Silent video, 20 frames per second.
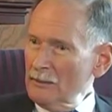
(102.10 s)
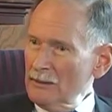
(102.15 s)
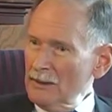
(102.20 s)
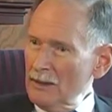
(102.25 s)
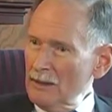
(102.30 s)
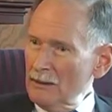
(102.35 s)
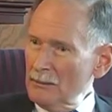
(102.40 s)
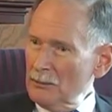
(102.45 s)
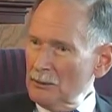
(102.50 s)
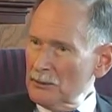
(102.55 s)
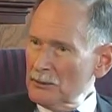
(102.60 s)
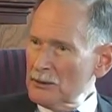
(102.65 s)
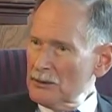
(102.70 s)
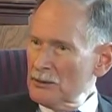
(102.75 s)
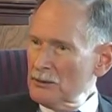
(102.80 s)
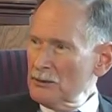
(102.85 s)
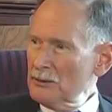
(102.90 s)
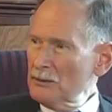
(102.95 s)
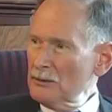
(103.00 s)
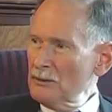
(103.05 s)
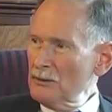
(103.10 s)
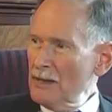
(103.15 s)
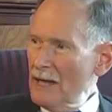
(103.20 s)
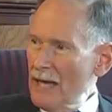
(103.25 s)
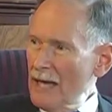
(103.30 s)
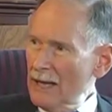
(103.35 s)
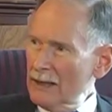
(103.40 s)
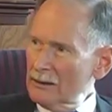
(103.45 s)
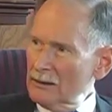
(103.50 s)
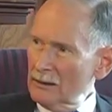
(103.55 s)
and pursued
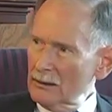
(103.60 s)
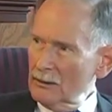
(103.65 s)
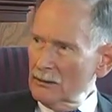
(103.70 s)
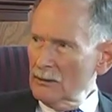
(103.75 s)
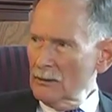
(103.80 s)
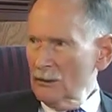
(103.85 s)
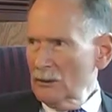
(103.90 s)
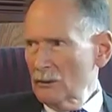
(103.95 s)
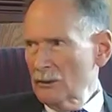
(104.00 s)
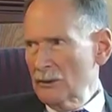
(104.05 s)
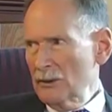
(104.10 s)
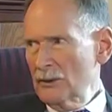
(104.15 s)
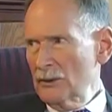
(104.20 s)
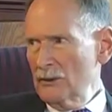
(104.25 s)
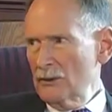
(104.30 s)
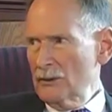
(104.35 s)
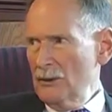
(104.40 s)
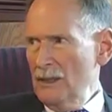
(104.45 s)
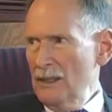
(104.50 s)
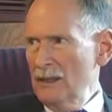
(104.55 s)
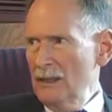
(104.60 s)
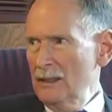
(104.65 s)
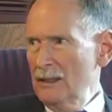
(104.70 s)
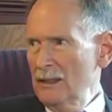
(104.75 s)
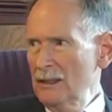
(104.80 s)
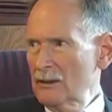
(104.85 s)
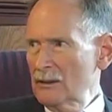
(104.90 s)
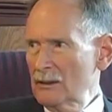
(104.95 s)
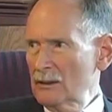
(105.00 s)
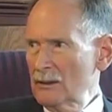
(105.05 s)
that along with training in
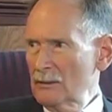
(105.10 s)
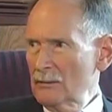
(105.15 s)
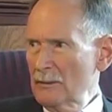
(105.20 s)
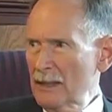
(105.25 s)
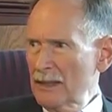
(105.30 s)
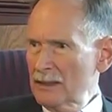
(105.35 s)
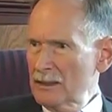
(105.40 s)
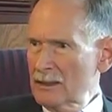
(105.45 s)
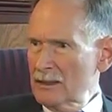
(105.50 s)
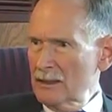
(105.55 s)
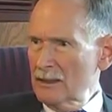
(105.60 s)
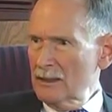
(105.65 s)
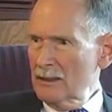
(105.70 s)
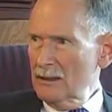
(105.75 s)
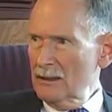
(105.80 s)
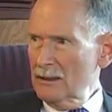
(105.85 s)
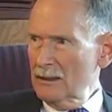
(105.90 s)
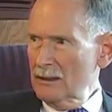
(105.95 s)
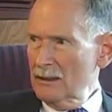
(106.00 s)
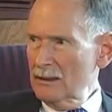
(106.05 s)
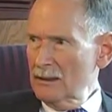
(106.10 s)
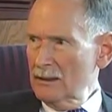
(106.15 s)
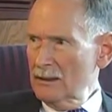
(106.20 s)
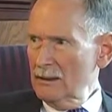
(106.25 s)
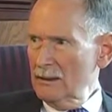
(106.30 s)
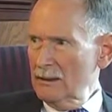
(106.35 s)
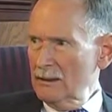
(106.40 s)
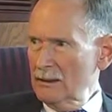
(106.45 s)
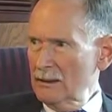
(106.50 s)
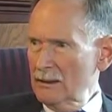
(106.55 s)
internal medicine
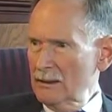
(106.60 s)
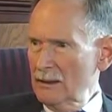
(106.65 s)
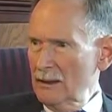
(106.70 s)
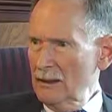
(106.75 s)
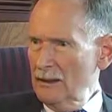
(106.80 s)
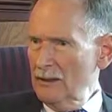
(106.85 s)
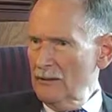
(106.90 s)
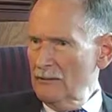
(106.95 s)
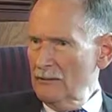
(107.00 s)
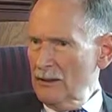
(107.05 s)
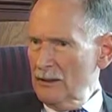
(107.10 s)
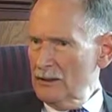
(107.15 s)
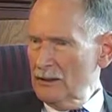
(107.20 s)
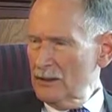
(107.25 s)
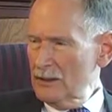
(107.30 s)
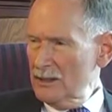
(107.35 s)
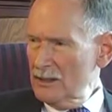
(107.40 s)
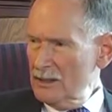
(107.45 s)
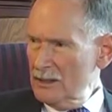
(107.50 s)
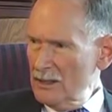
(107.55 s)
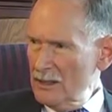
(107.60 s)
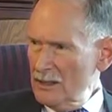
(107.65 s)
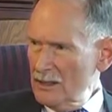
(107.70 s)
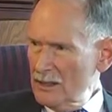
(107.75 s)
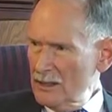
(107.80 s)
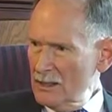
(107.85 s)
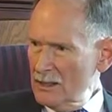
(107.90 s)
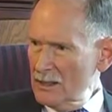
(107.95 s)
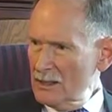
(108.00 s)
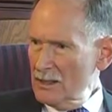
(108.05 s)
and infectious
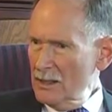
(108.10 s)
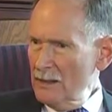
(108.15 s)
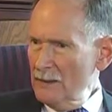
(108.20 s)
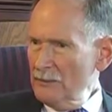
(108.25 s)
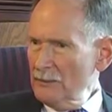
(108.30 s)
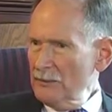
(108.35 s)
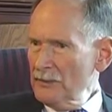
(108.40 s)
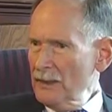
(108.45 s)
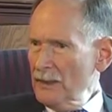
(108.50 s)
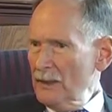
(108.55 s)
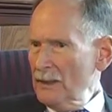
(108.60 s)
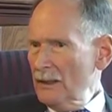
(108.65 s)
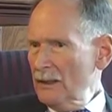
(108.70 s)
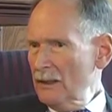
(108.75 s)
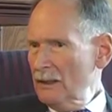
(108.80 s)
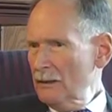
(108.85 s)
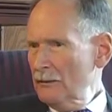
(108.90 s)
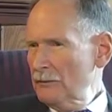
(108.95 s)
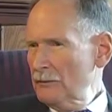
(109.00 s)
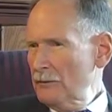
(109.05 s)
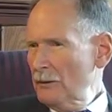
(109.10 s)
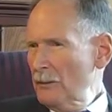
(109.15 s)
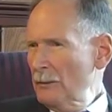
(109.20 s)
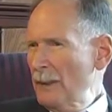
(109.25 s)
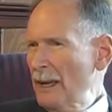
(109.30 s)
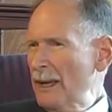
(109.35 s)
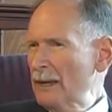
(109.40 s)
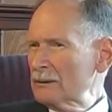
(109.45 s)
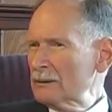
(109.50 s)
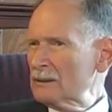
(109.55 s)
diseases for
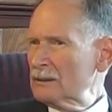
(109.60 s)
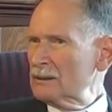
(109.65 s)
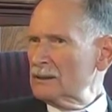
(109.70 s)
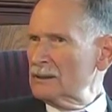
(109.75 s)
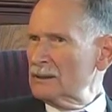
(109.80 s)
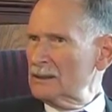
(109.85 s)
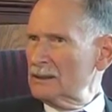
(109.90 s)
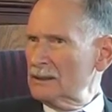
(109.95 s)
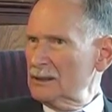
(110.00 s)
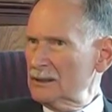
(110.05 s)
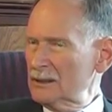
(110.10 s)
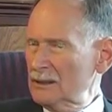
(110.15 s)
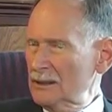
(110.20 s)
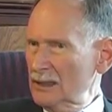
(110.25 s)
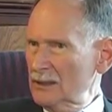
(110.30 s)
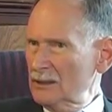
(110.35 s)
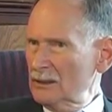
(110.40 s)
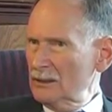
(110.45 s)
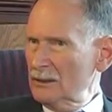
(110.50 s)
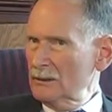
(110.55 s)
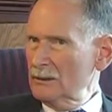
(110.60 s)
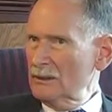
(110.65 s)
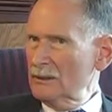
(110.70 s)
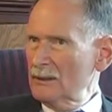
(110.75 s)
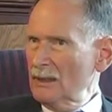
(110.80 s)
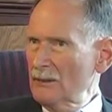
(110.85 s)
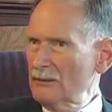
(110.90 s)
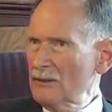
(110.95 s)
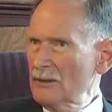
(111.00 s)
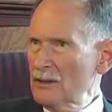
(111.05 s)
about 6 or
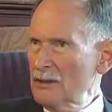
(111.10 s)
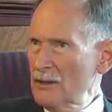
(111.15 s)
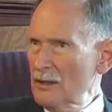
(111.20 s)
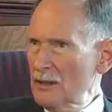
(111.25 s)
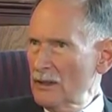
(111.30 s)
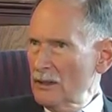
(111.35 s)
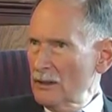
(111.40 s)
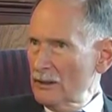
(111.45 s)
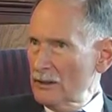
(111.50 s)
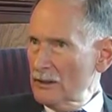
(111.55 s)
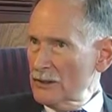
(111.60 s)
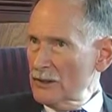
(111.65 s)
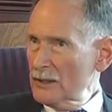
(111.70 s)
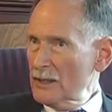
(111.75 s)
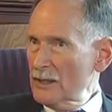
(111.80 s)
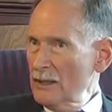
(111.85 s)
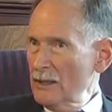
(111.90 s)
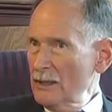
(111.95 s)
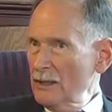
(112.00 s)
7 years.